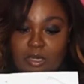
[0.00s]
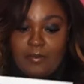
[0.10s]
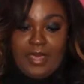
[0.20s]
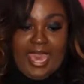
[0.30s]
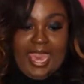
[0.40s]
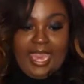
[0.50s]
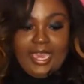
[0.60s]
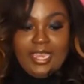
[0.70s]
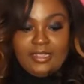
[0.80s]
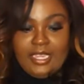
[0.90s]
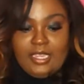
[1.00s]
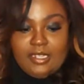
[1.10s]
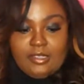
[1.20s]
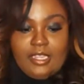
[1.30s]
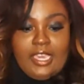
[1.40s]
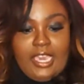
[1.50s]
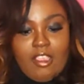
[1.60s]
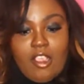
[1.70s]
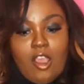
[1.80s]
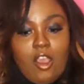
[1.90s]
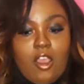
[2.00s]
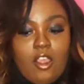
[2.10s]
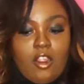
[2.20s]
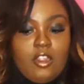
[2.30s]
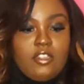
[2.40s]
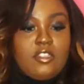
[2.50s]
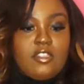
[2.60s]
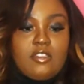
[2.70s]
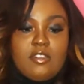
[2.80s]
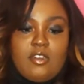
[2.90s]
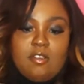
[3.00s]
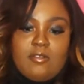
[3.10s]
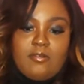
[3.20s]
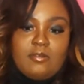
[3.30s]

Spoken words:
bag, and then the care cards, you know,